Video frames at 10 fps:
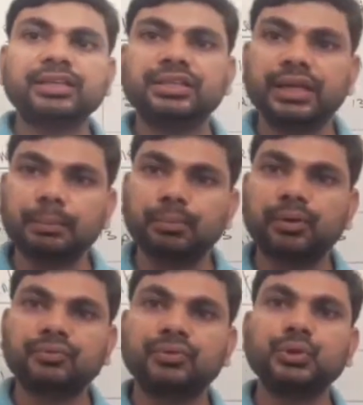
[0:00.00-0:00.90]
number
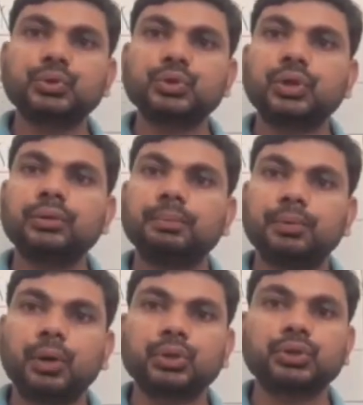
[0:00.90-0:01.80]
of neutron,
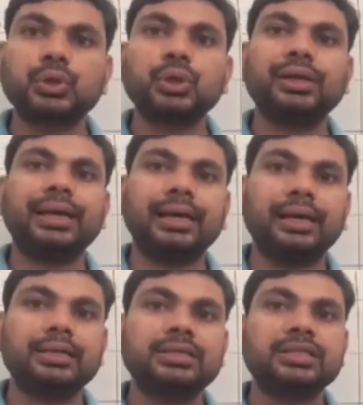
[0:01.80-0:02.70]
proton
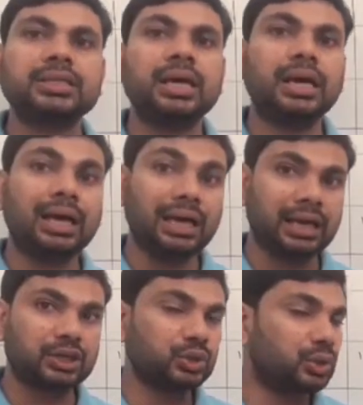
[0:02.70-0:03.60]
and
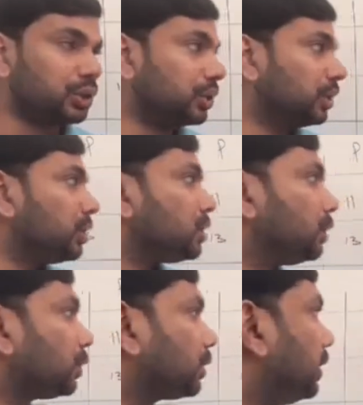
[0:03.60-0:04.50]
electron.
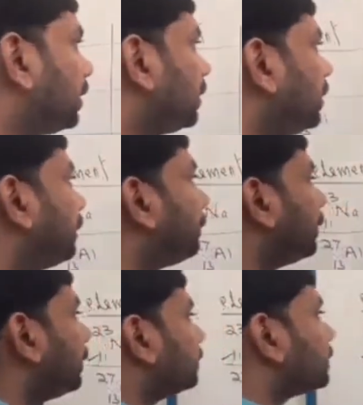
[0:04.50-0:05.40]
Look
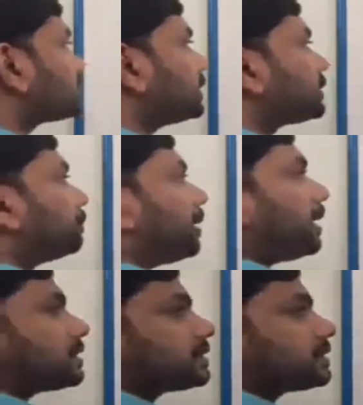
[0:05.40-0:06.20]
here, this is mass